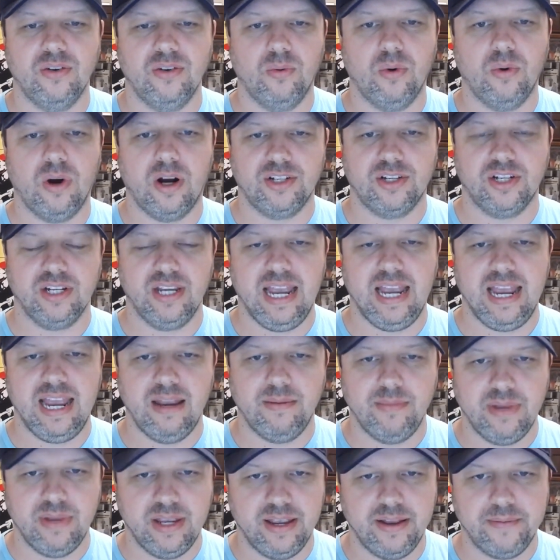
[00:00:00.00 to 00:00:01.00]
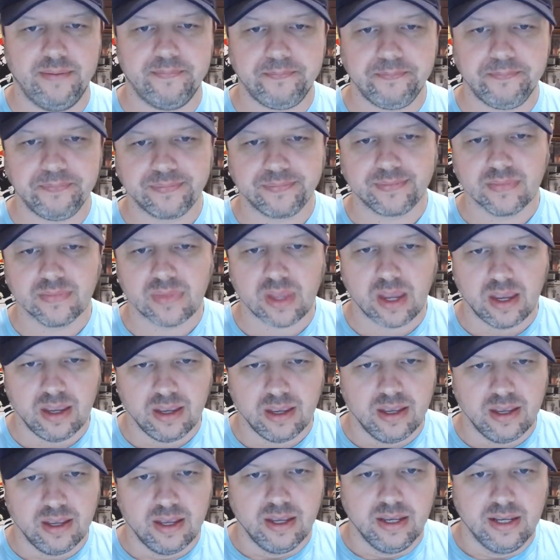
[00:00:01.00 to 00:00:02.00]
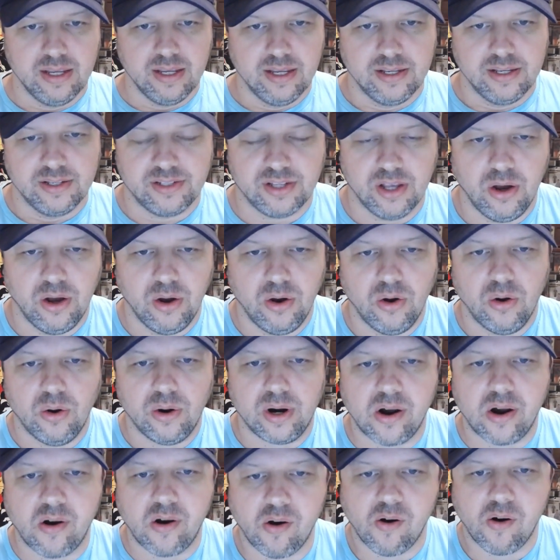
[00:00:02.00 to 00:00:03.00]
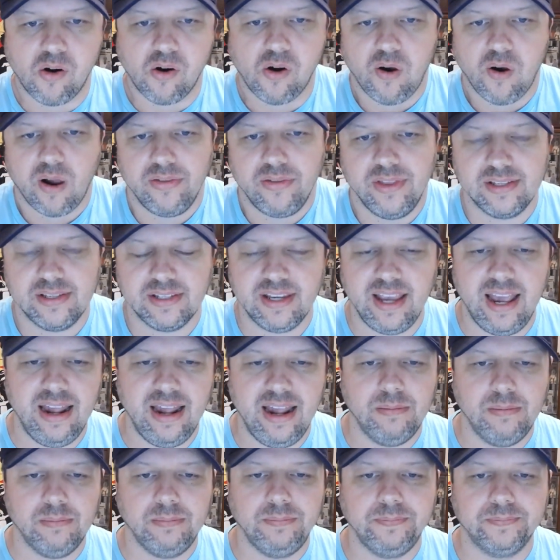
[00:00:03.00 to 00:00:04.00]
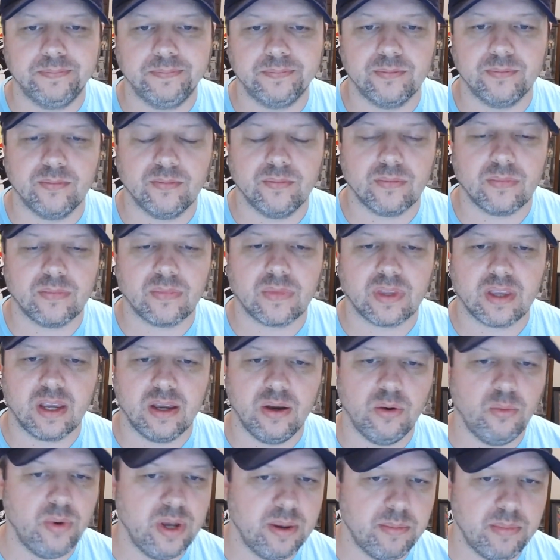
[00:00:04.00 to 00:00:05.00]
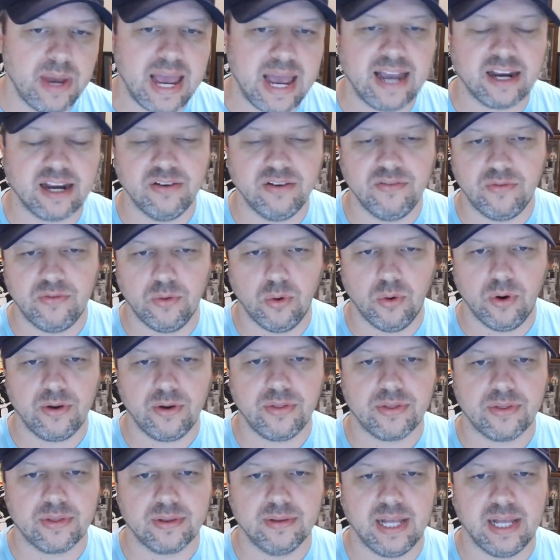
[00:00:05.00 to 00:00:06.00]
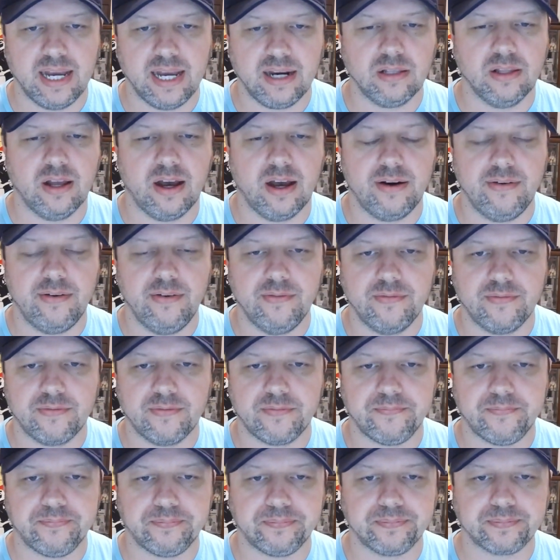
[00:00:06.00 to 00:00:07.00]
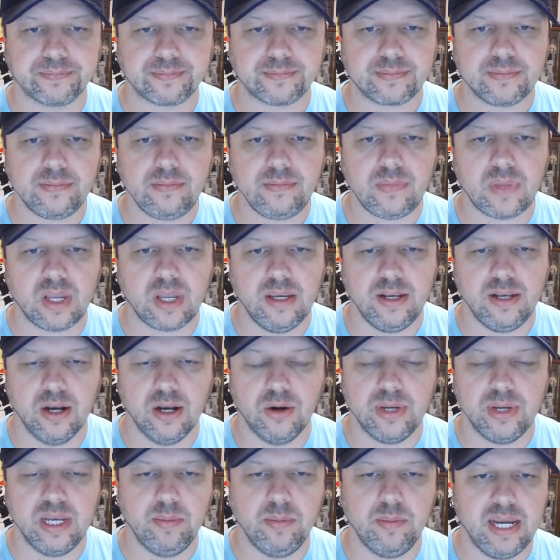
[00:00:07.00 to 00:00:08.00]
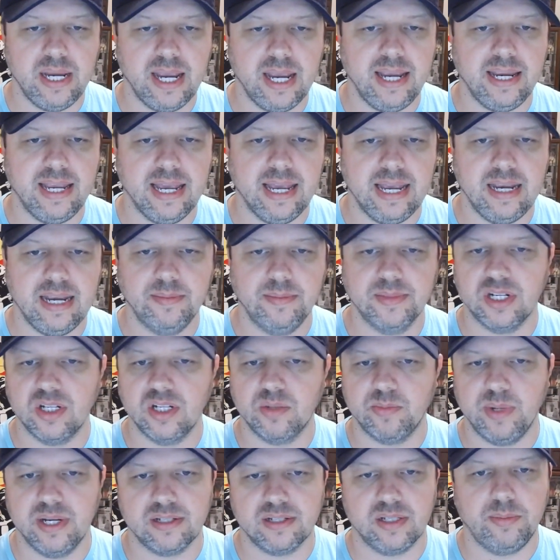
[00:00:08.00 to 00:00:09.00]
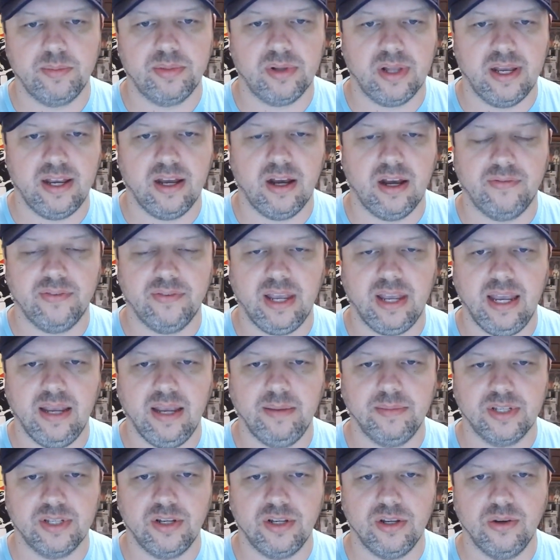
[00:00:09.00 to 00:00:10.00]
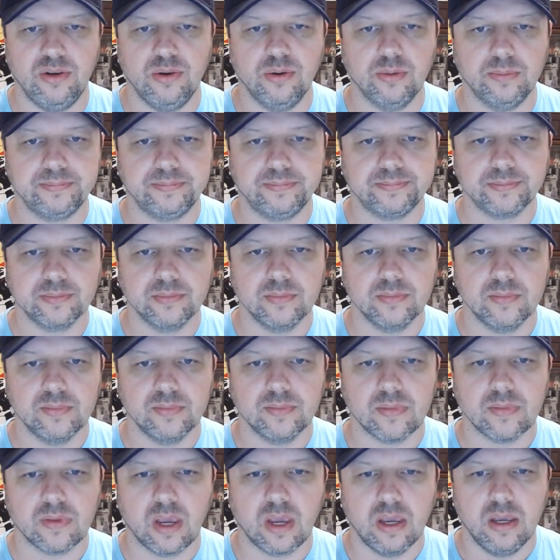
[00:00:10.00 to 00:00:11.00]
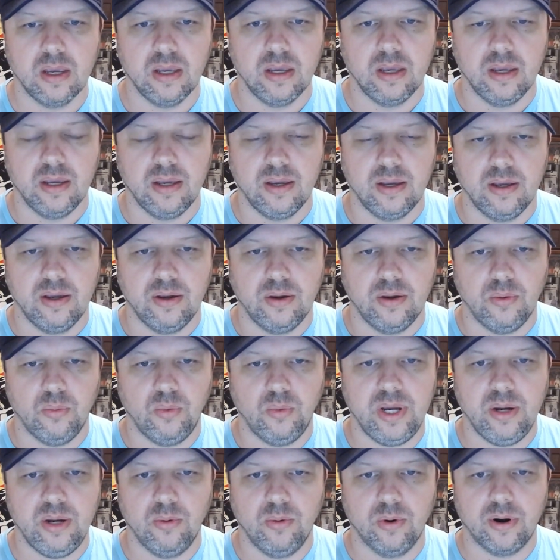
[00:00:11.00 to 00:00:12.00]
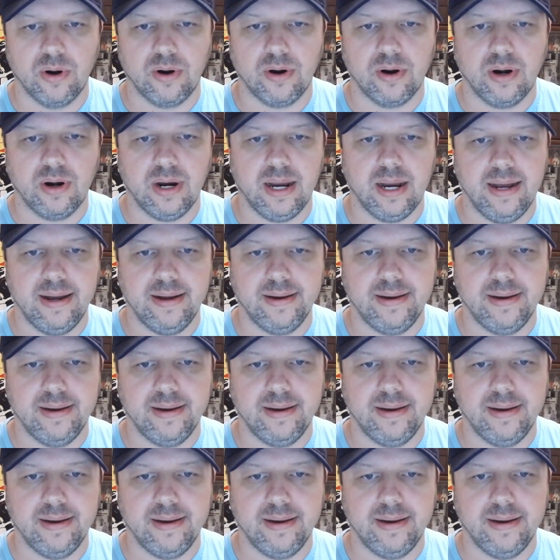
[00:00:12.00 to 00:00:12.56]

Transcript: to watch a game in. So this game went back and forth like a lot of, NBA games and especially playoff games do. We were